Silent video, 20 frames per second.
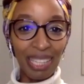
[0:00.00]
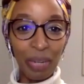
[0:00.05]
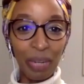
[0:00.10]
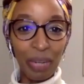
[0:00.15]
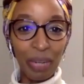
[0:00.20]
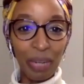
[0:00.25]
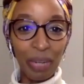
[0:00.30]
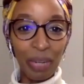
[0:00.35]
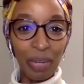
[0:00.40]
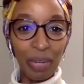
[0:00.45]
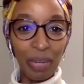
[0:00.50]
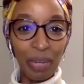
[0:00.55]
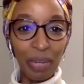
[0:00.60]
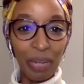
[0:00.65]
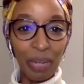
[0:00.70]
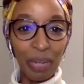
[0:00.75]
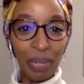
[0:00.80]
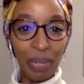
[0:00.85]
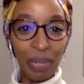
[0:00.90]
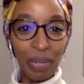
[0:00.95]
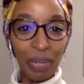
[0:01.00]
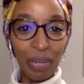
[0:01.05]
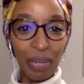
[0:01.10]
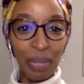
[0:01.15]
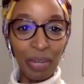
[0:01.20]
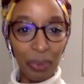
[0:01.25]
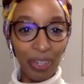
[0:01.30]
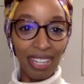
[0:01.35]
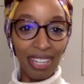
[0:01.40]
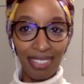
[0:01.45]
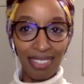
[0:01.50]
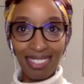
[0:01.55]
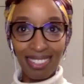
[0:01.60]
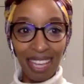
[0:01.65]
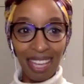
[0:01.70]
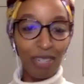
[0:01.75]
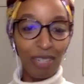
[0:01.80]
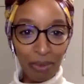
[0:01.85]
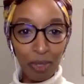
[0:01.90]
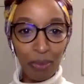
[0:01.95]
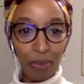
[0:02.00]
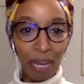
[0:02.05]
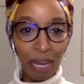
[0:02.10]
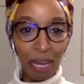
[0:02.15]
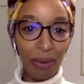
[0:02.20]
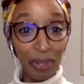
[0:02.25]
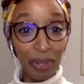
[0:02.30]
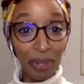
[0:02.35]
I really like the way it work and it's